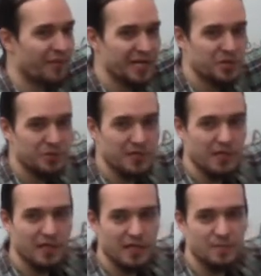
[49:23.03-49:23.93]
much
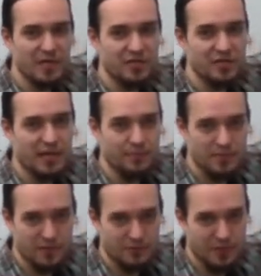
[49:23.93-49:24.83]
the expected time
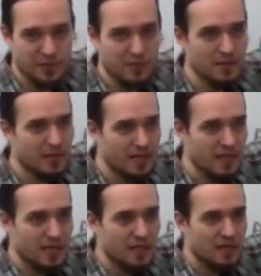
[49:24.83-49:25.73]
increases.
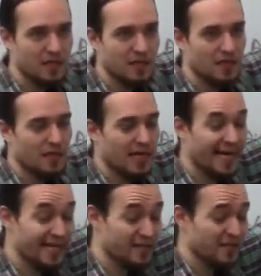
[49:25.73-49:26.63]

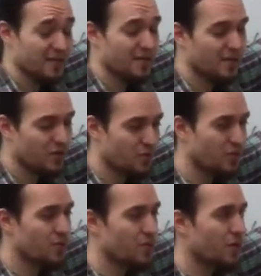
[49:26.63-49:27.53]
And
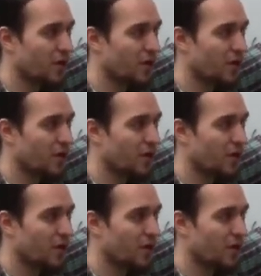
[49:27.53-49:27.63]
to